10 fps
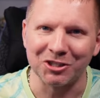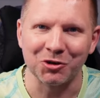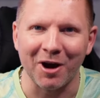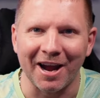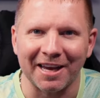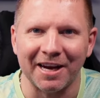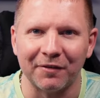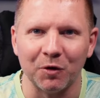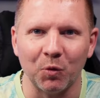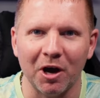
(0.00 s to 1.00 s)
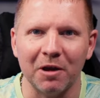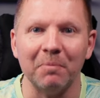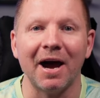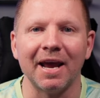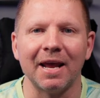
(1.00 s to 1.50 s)
What's cracking, everyone?
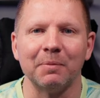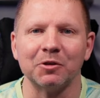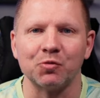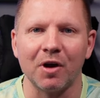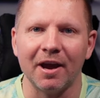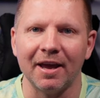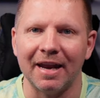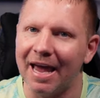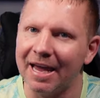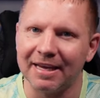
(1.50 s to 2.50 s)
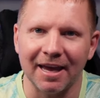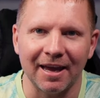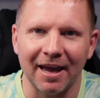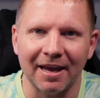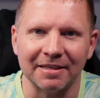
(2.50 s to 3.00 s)
My name is Ryan,
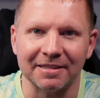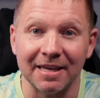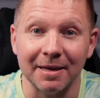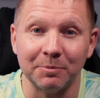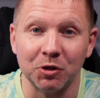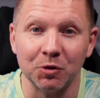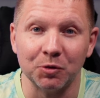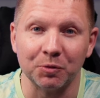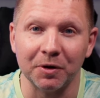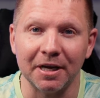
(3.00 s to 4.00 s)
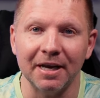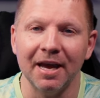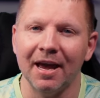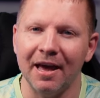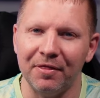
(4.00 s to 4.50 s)
aka
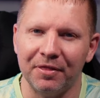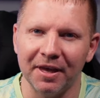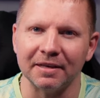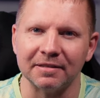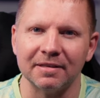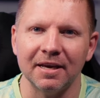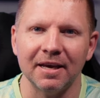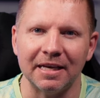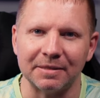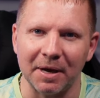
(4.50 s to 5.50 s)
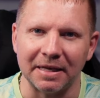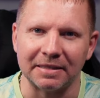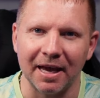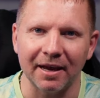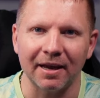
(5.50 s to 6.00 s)
Scheme23, and this is my
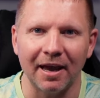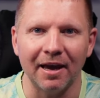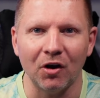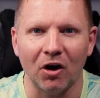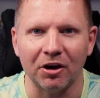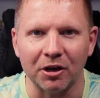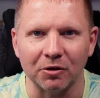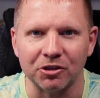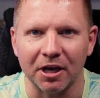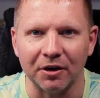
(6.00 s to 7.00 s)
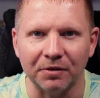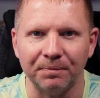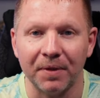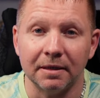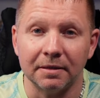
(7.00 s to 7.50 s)
tech and audio channel.
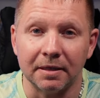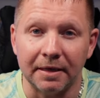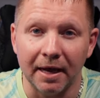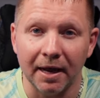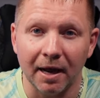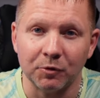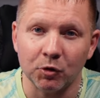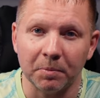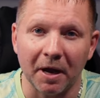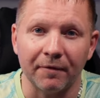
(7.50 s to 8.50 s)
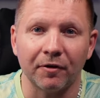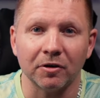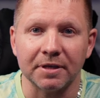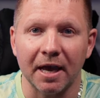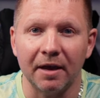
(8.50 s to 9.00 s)
Today I'm doing my
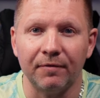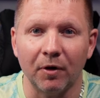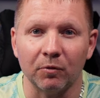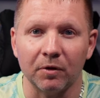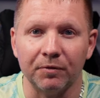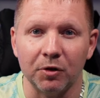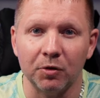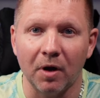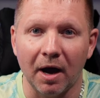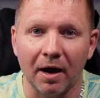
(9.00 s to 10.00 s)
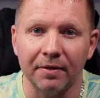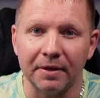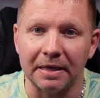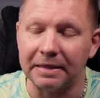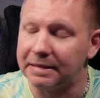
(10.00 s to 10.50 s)
first headphone review on
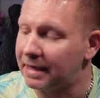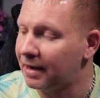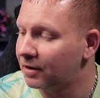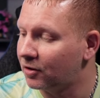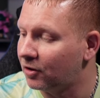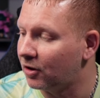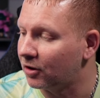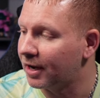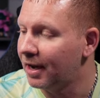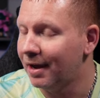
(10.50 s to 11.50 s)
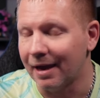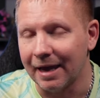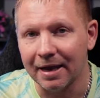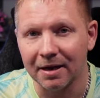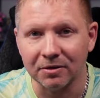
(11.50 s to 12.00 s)
the Dan Clark
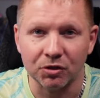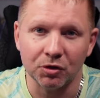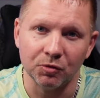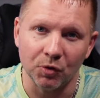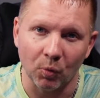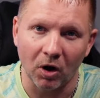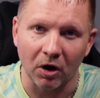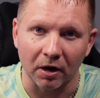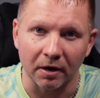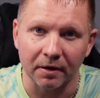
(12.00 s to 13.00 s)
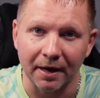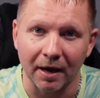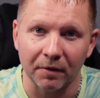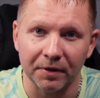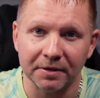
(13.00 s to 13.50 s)
Aeon 2 Noire.
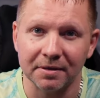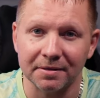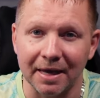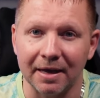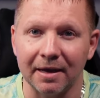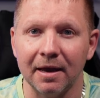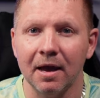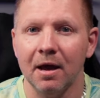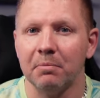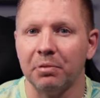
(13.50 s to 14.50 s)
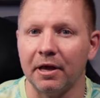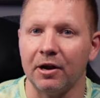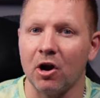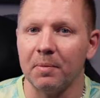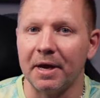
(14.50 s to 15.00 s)
Now, this is a
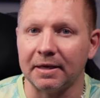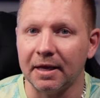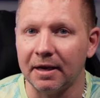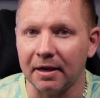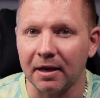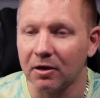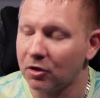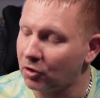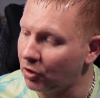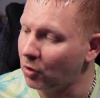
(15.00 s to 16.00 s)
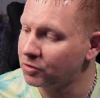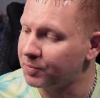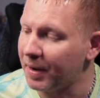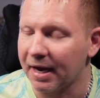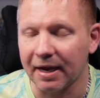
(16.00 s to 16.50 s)
planar magnetic
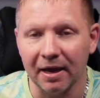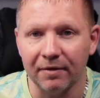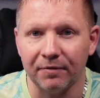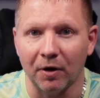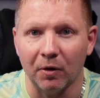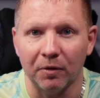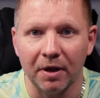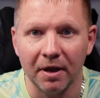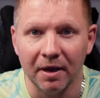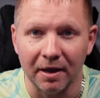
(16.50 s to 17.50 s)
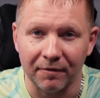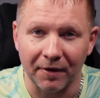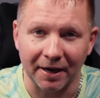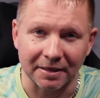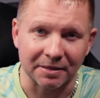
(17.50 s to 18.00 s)
closed back headphone. In
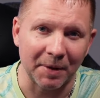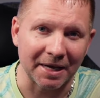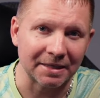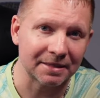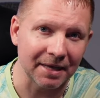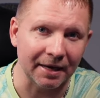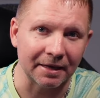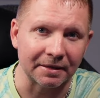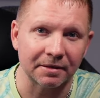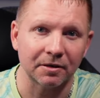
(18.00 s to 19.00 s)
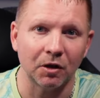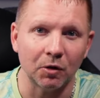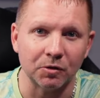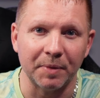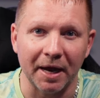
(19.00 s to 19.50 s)
fact, it's my second
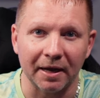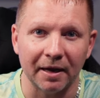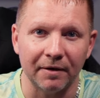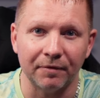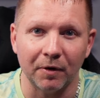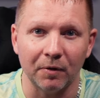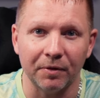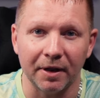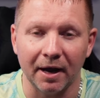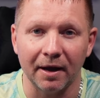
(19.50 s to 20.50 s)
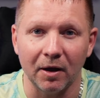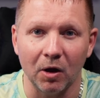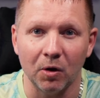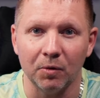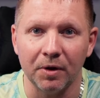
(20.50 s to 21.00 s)
closed back headphone that I
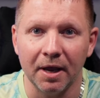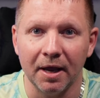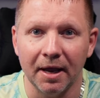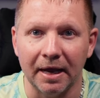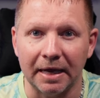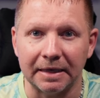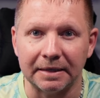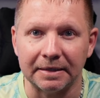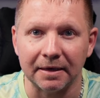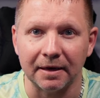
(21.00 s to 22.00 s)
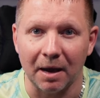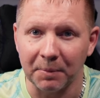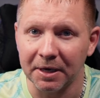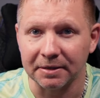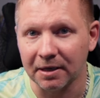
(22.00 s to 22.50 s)
own, and
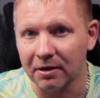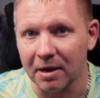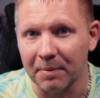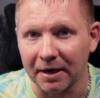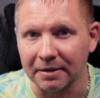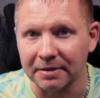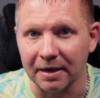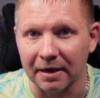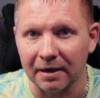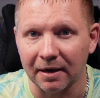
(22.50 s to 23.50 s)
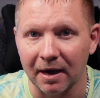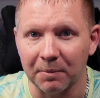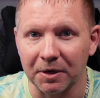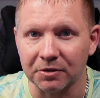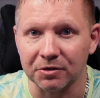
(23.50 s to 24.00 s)
I'm going to tell you about it today. I'm
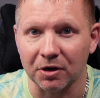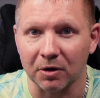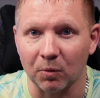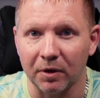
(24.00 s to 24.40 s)
going to start